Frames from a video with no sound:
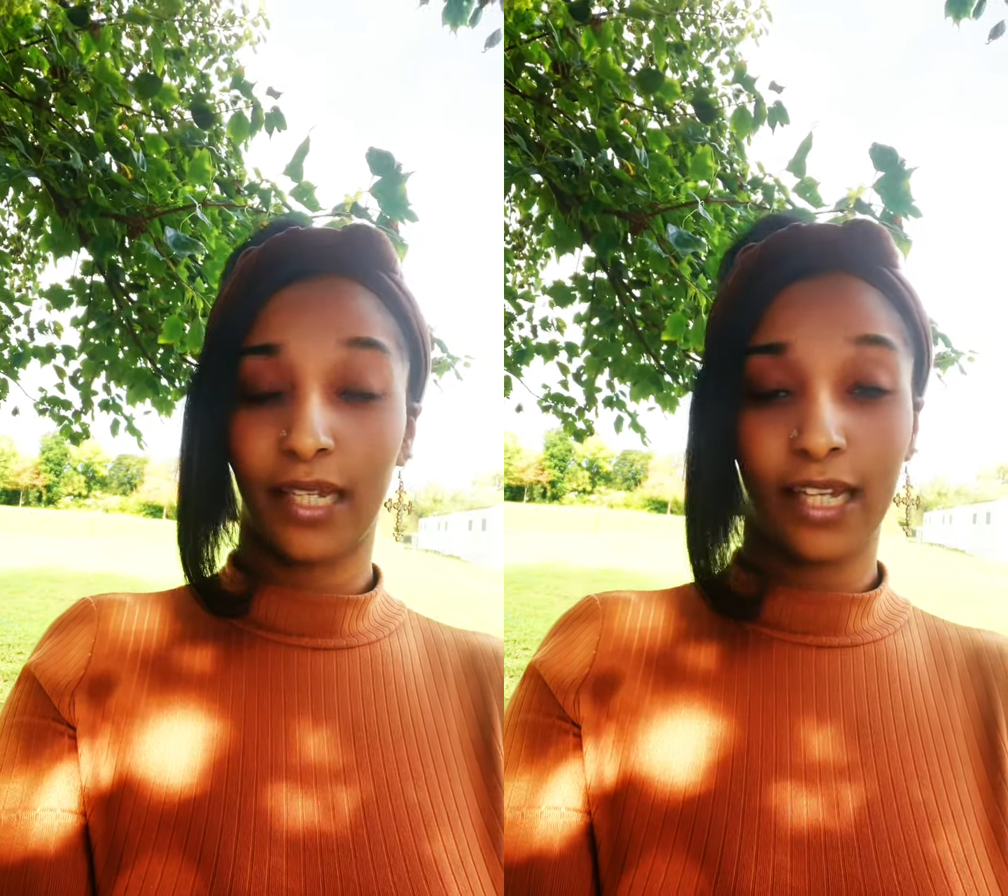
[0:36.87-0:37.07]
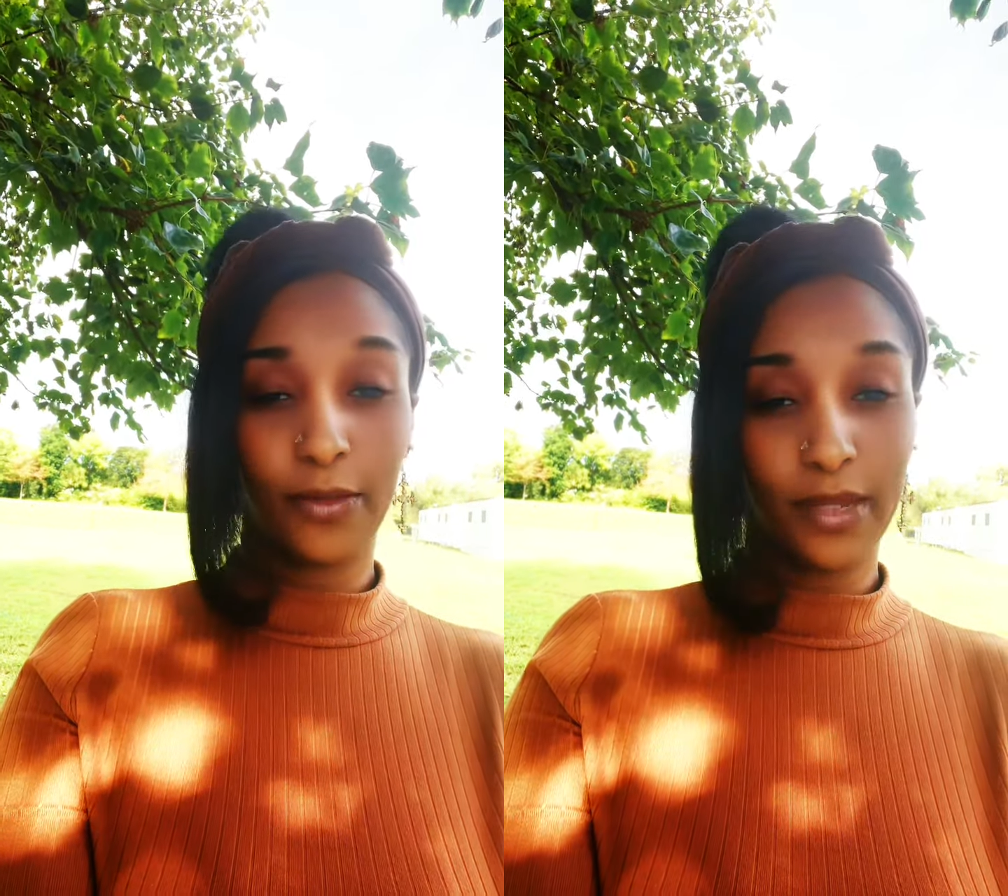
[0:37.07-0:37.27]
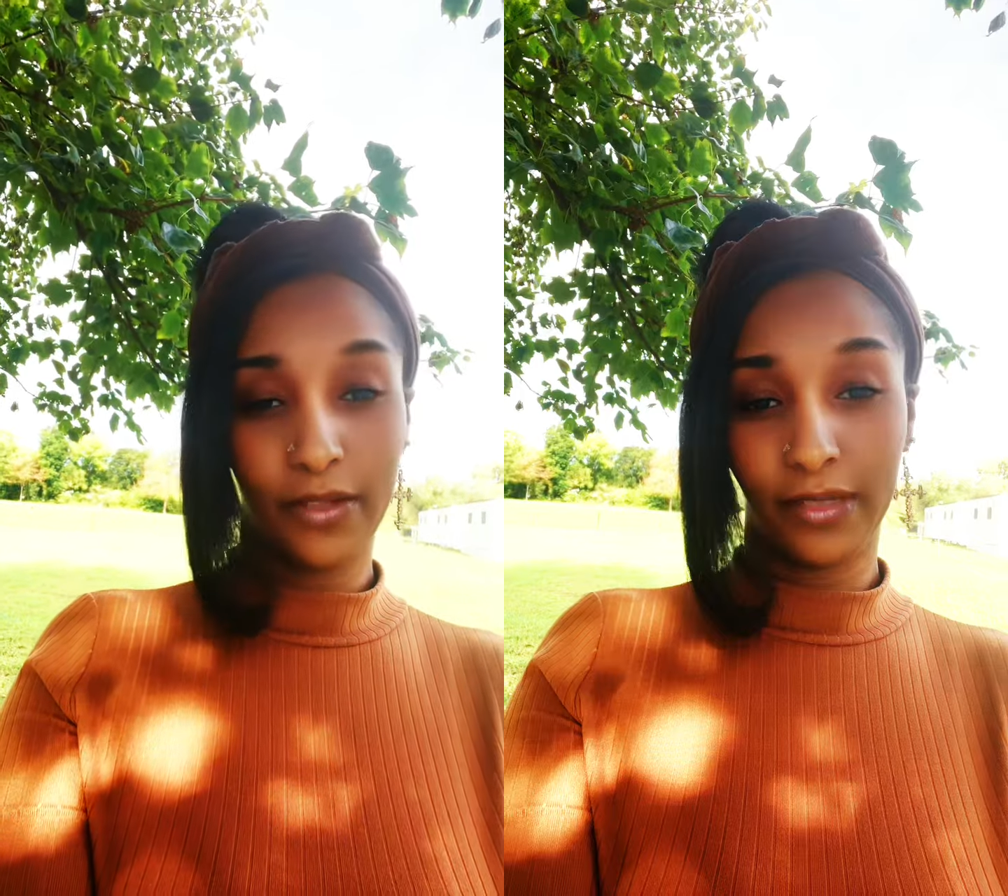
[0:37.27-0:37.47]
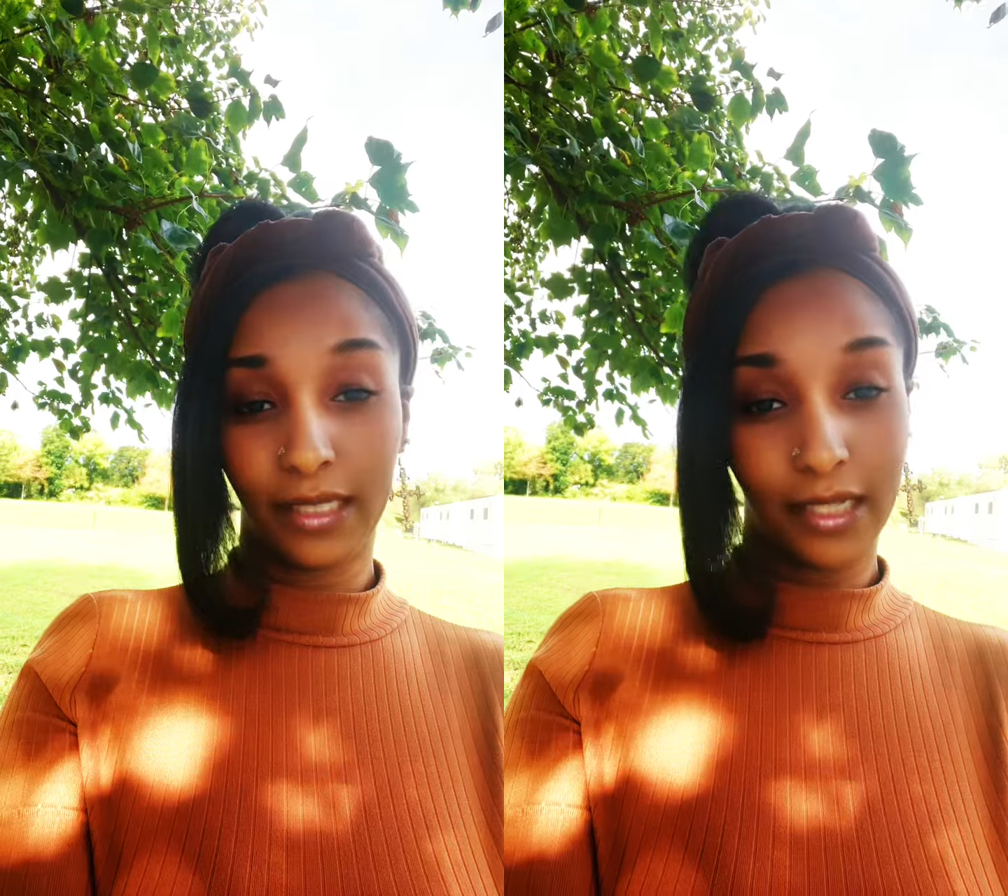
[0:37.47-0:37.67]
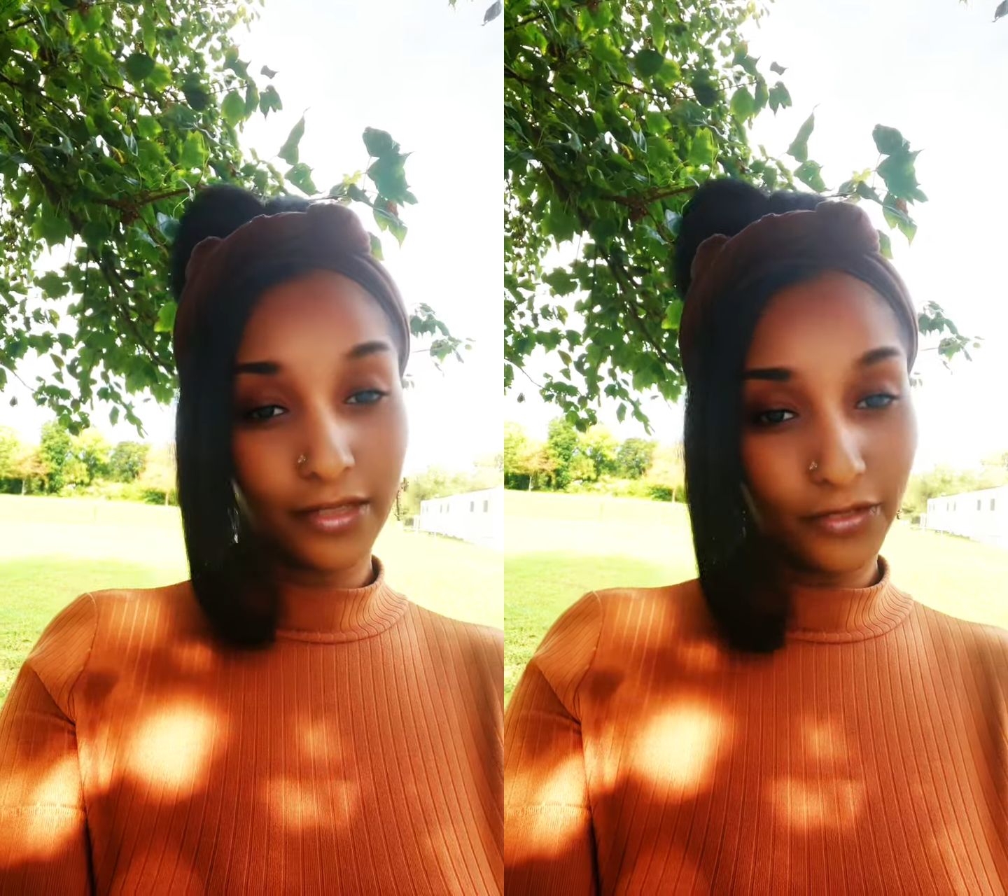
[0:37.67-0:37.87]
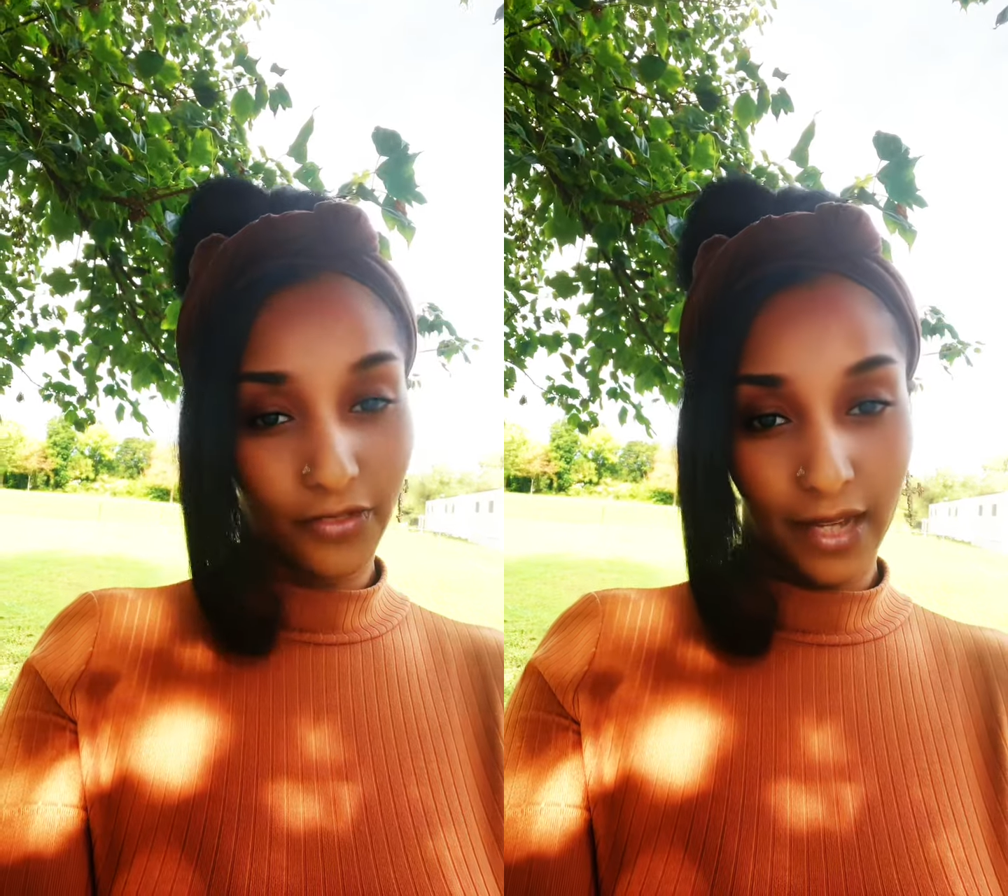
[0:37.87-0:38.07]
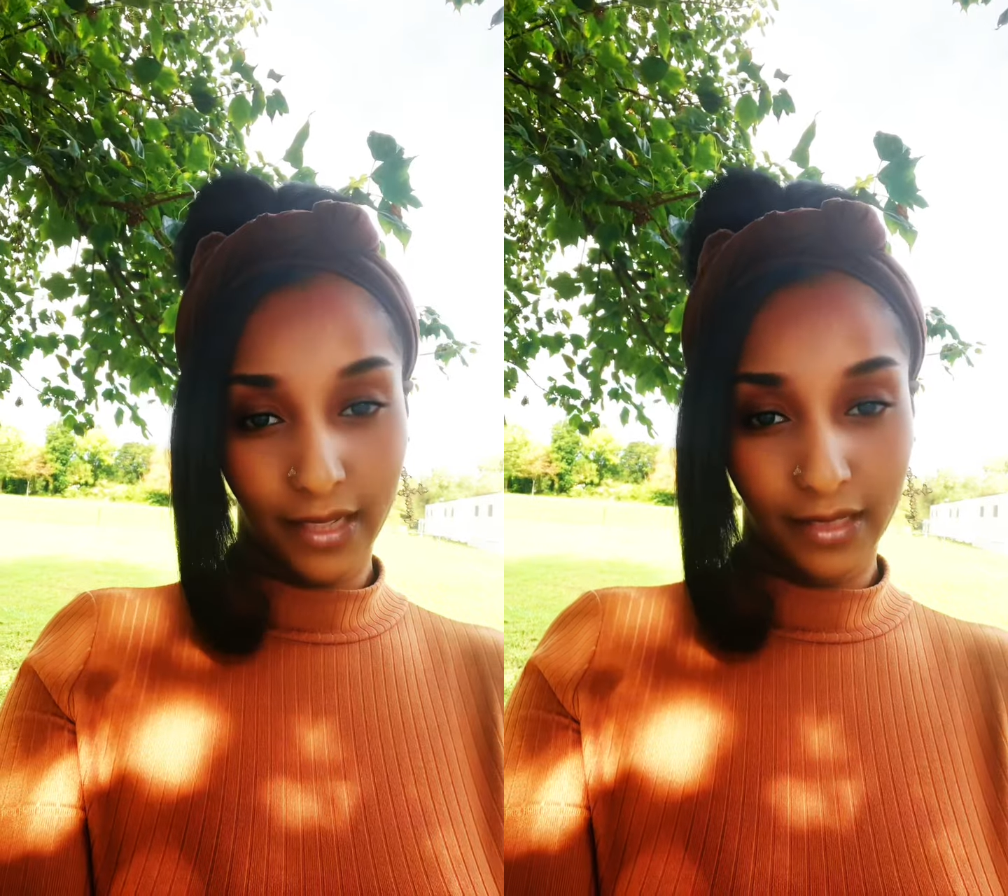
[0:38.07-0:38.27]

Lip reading: I'm hearing another fire